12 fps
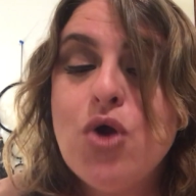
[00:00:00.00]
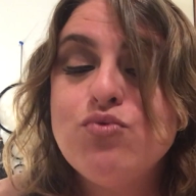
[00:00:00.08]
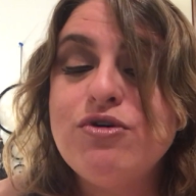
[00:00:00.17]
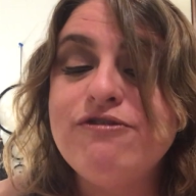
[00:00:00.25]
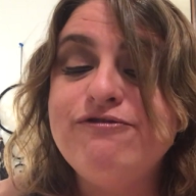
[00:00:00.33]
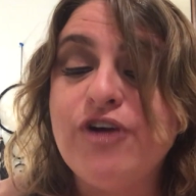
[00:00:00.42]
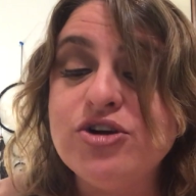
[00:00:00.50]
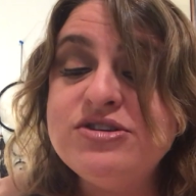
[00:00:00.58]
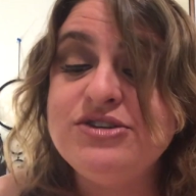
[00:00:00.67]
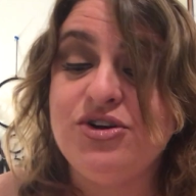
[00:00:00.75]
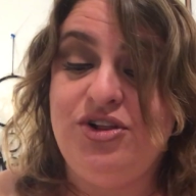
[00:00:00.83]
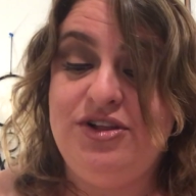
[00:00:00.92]

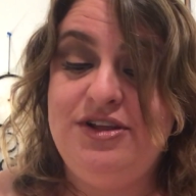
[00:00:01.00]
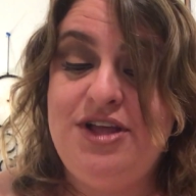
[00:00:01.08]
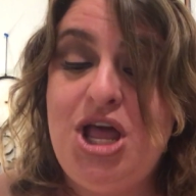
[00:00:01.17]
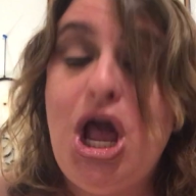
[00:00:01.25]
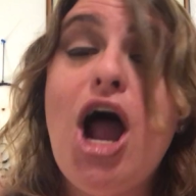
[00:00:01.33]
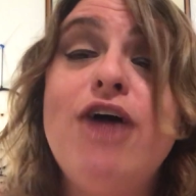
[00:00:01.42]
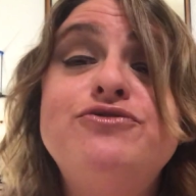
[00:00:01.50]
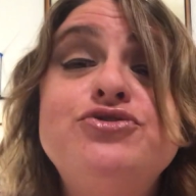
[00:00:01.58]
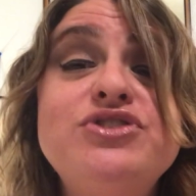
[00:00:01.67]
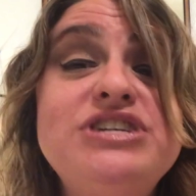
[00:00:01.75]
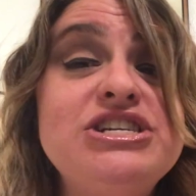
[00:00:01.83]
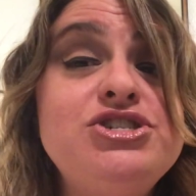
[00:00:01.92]
reversal of
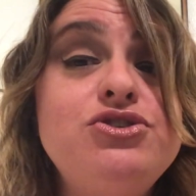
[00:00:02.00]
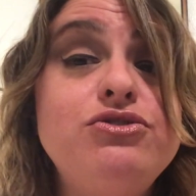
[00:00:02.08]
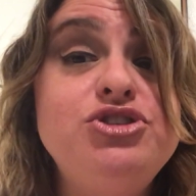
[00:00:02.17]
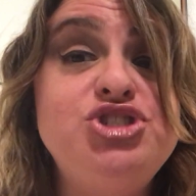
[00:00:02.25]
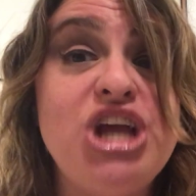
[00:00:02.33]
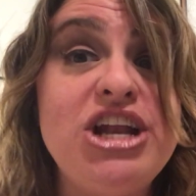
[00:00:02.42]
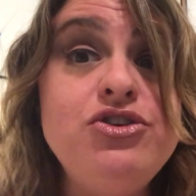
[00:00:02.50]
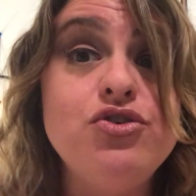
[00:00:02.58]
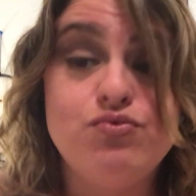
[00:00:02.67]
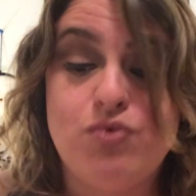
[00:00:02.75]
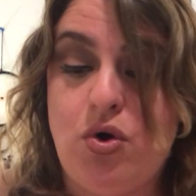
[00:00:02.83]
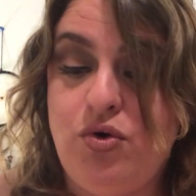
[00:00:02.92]
traditional gender
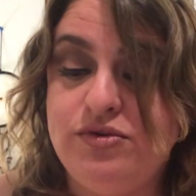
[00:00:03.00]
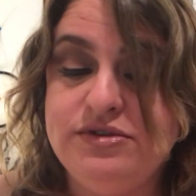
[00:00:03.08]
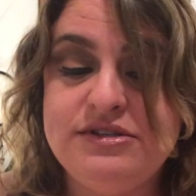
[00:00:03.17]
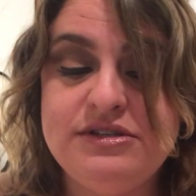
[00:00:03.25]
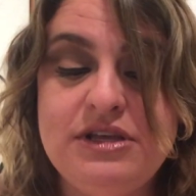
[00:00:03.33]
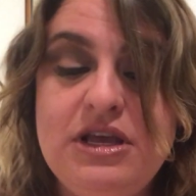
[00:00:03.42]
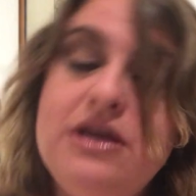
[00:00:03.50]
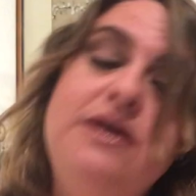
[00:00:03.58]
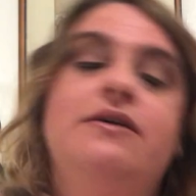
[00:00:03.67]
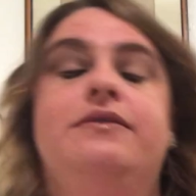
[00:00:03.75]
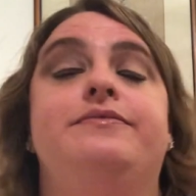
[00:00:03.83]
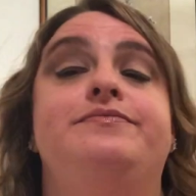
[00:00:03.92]
roles,
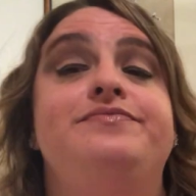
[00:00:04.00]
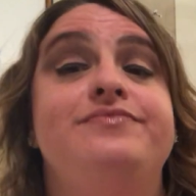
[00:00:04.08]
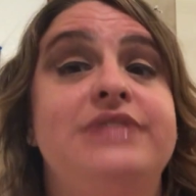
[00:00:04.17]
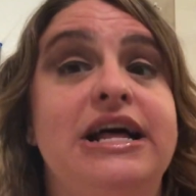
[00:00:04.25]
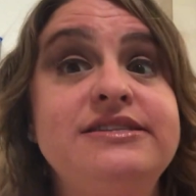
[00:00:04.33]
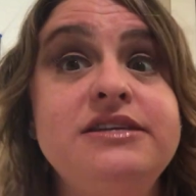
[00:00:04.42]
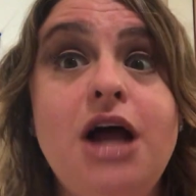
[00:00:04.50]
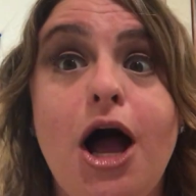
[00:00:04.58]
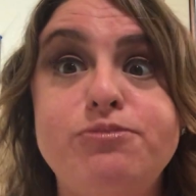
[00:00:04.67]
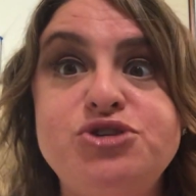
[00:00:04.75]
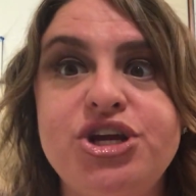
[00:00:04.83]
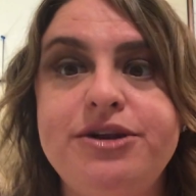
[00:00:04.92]
that's an
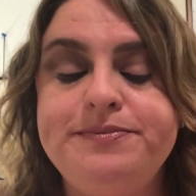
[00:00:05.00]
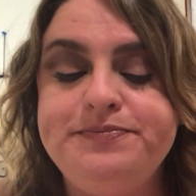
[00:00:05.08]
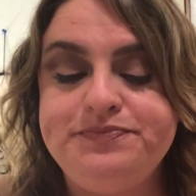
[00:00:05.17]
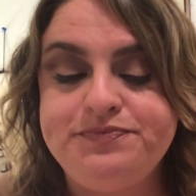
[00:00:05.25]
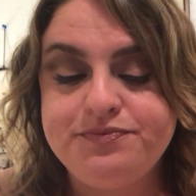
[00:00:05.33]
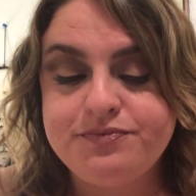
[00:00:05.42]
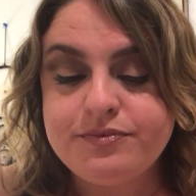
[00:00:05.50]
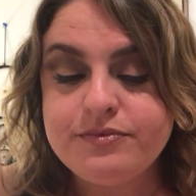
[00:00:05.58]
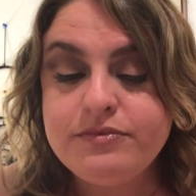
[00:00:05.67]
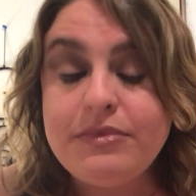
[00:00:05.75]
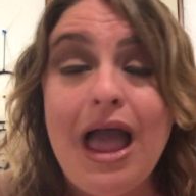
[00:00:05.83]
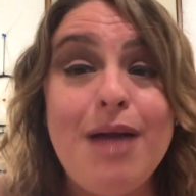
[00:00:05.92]
option.
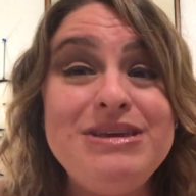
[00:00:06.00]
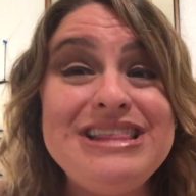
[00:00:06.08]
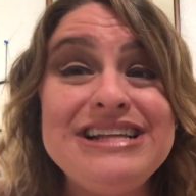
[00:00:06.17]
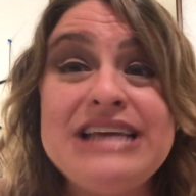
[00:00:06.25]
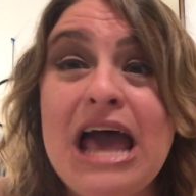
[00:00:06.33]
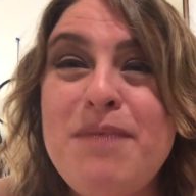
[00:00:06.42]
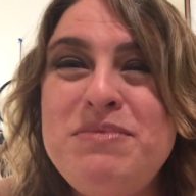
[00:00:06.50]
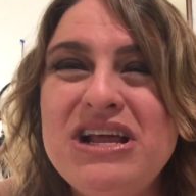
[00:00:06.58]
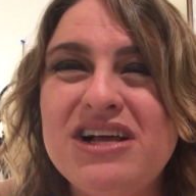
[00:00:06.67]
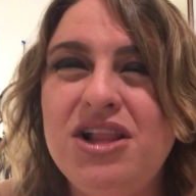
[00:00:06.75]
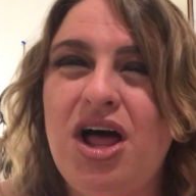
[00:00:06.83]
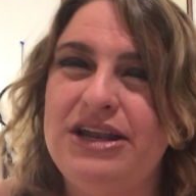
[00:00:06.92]
I mean, that's happening
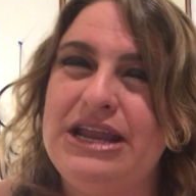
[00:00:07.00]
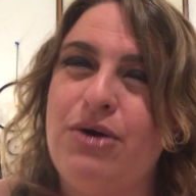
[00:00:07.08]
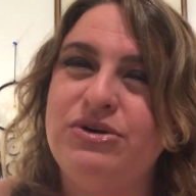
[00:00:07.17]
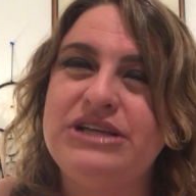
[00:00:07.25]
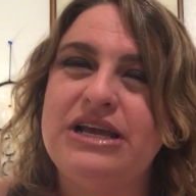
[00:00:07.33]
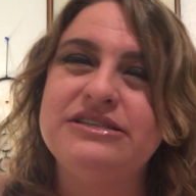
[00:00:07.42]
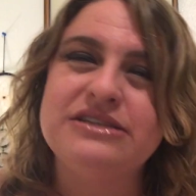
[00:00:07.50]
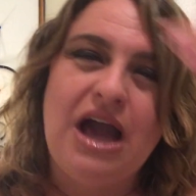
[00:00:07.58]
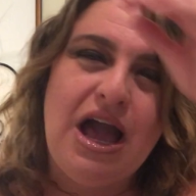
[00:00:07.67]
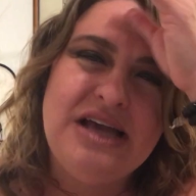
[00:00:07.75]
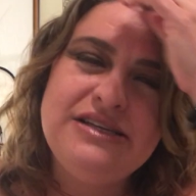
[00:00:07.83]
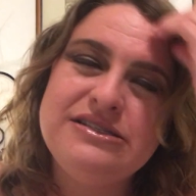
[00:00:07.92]
a lot nowadays,
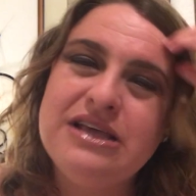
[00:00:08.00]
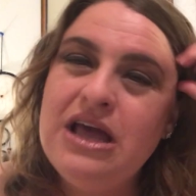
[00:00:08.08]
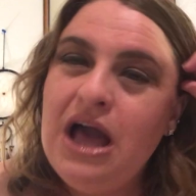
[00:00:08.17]
guys.